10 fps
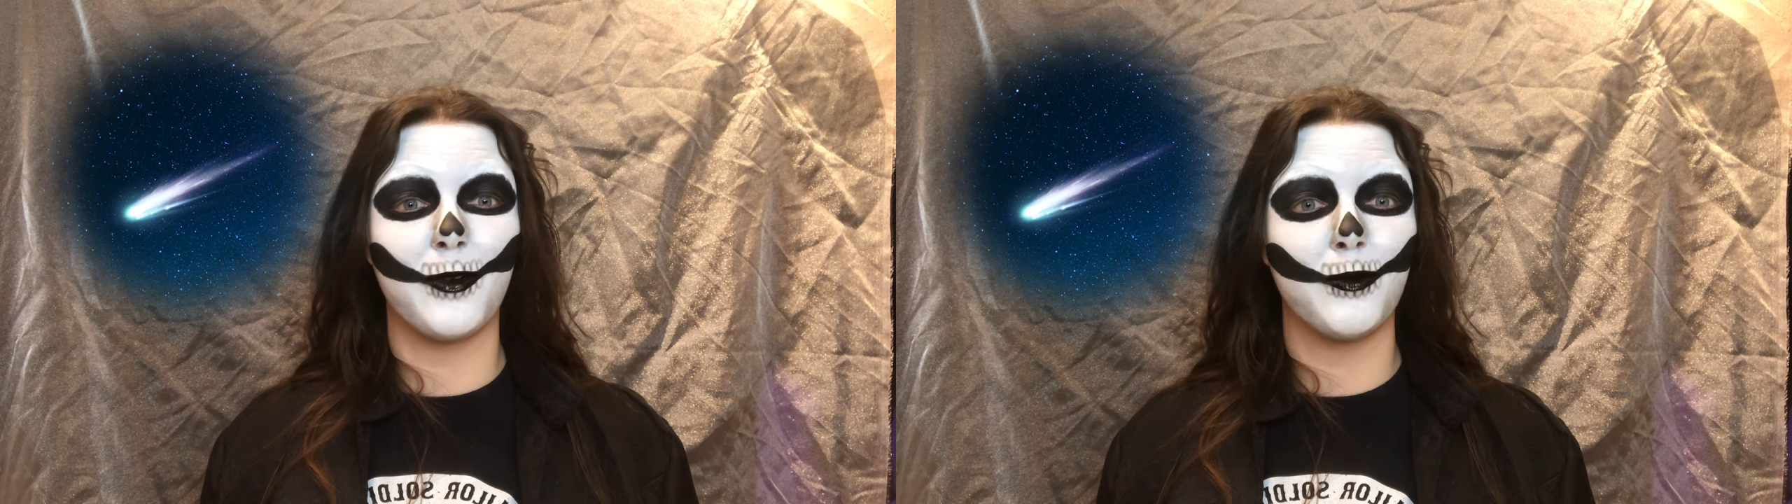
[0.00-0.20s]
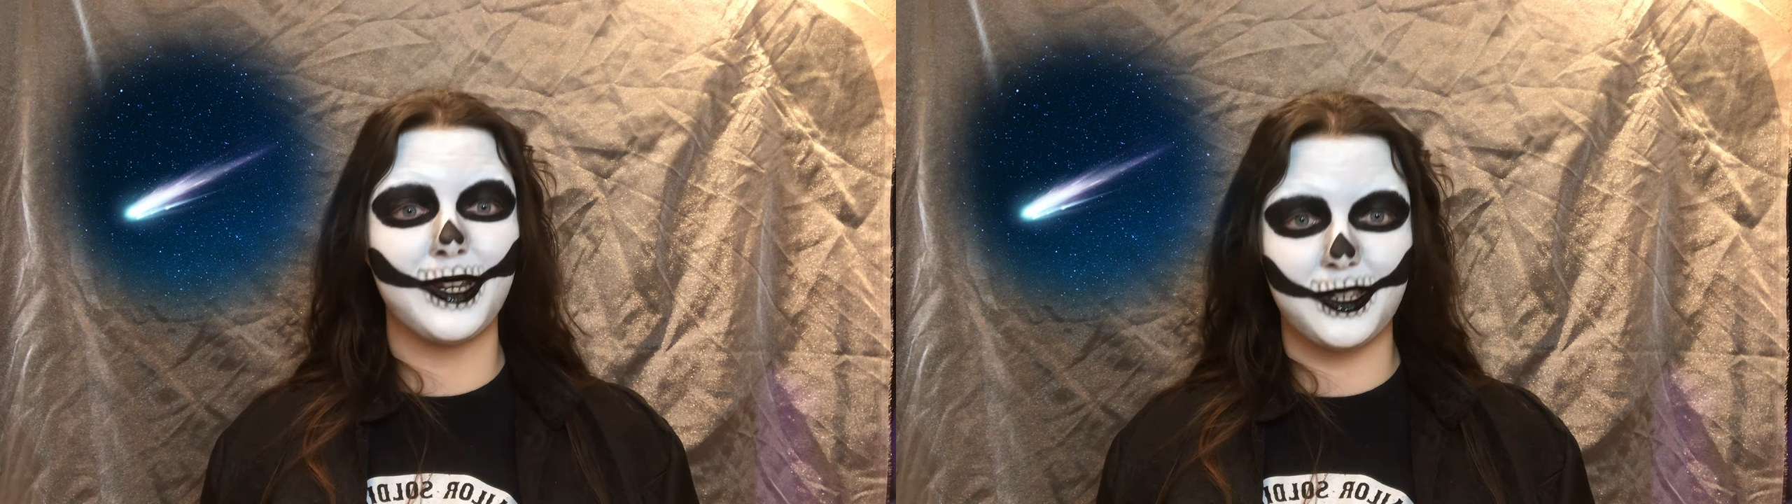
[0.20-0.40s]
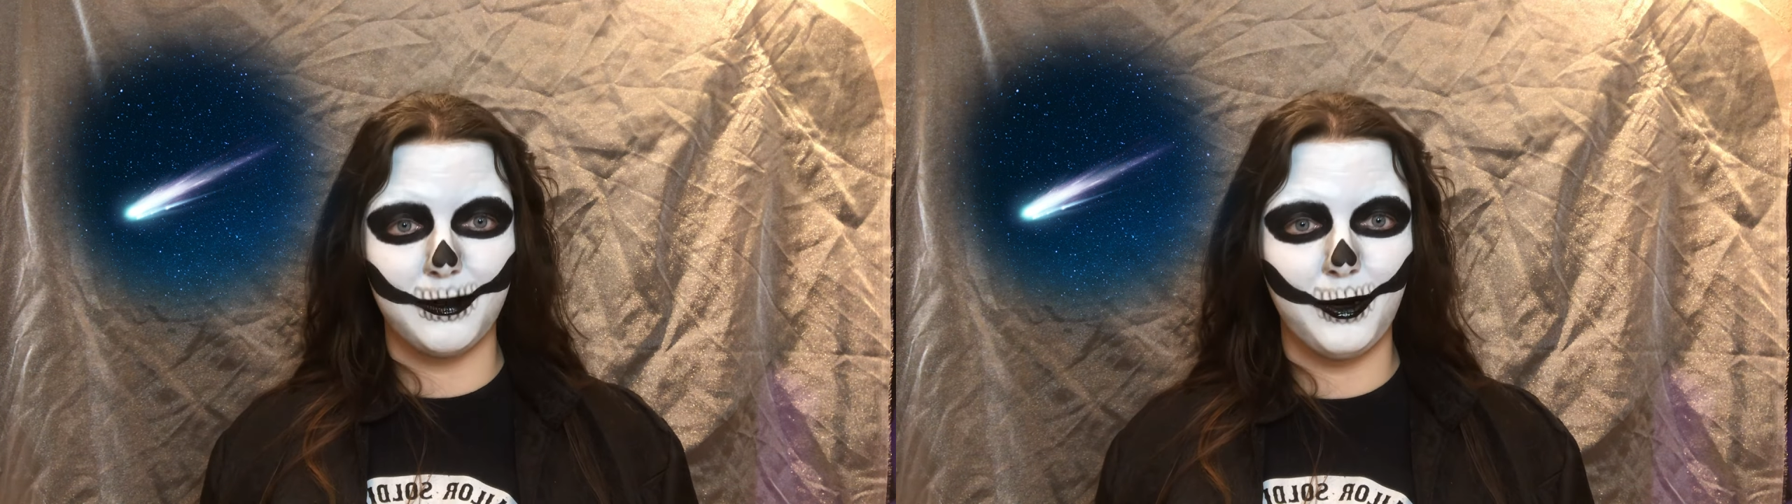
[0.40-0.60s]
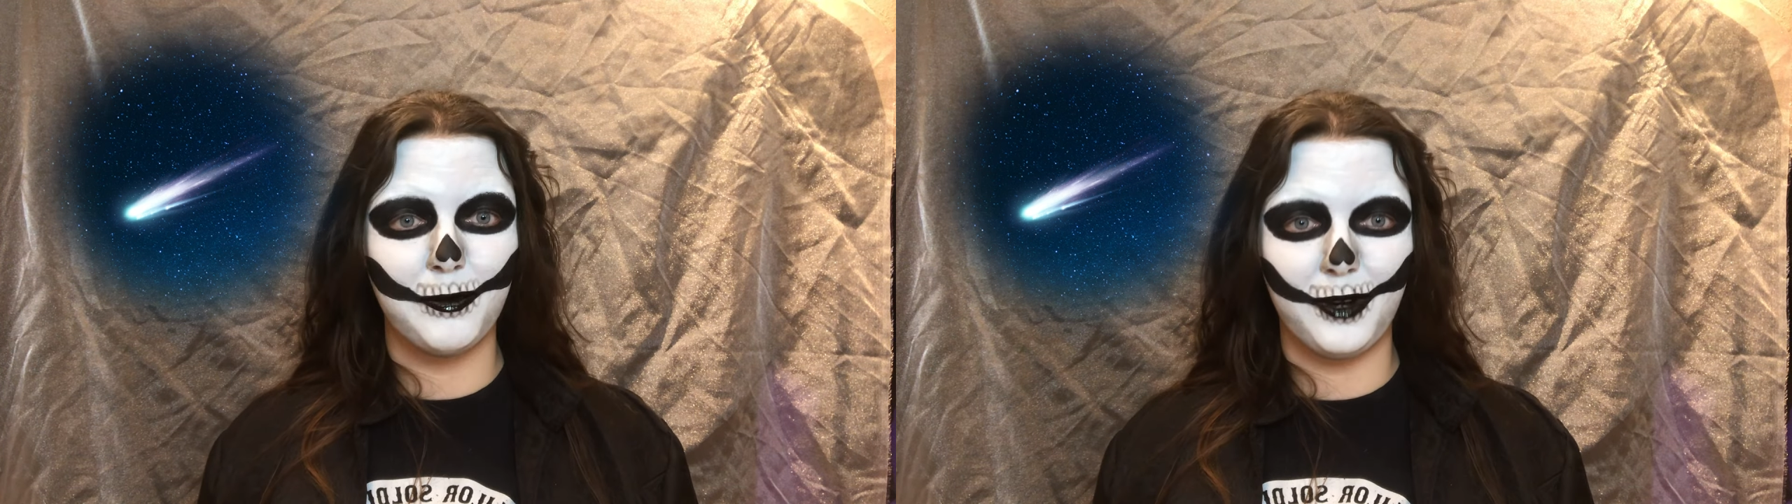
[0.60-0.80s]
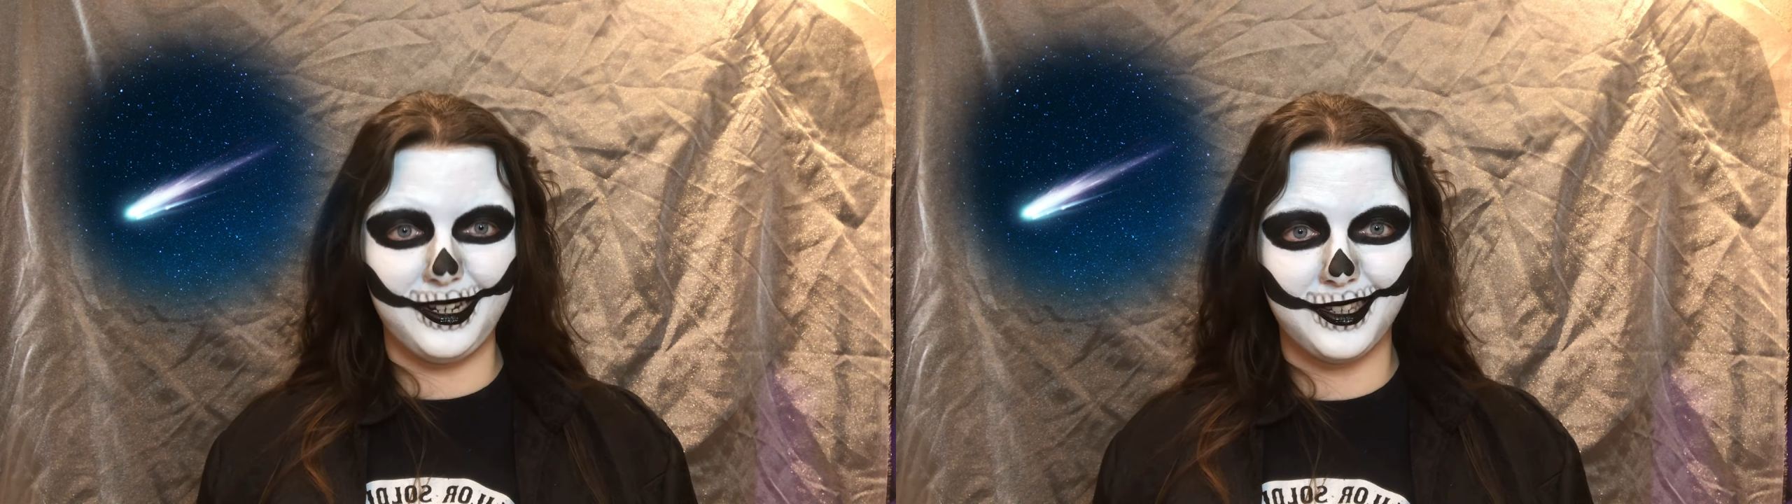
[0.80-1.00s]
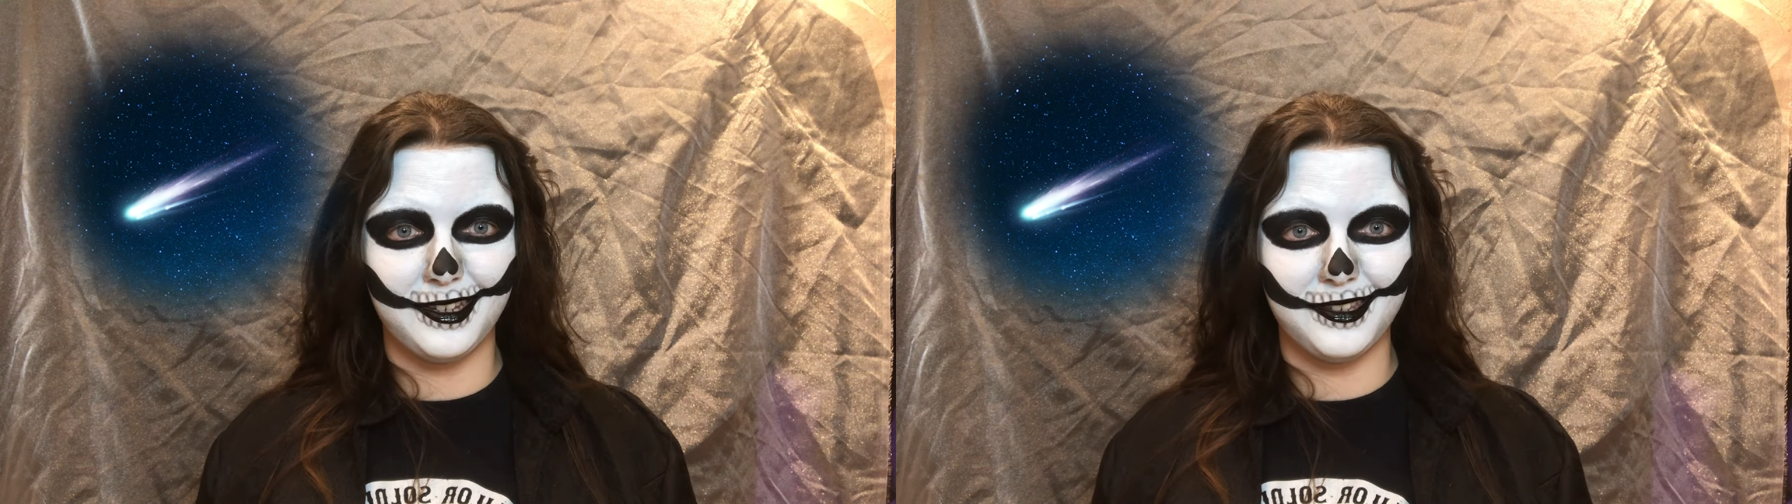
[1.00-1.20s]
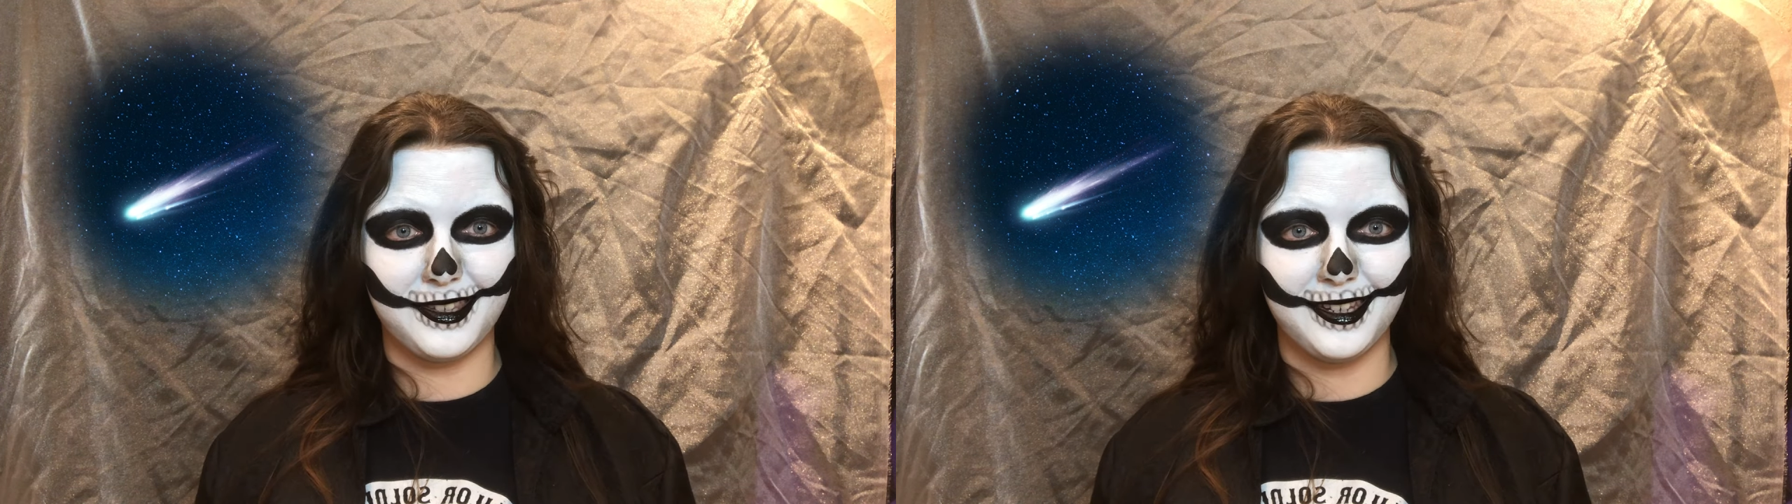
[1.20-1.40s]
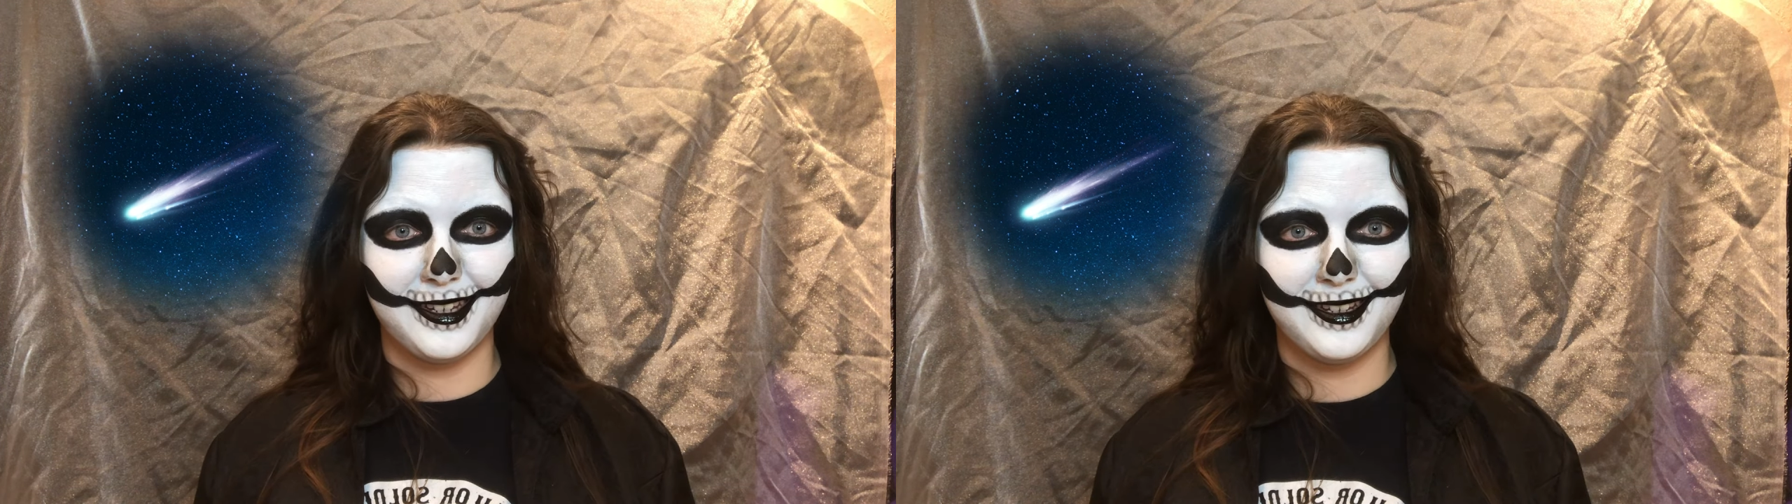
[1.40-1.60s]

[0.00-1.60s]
for reasonable prices.